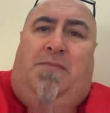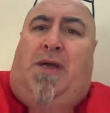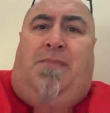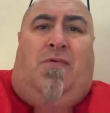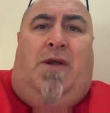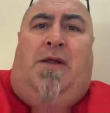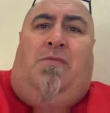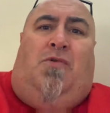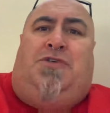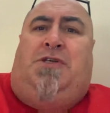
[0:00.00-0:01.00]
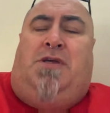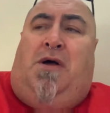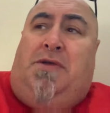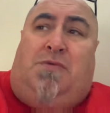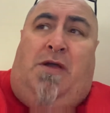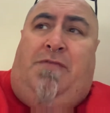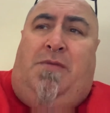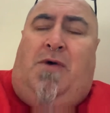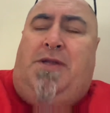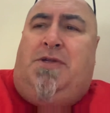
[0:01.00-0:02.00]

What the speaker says: paper round, washing cars, whatever you might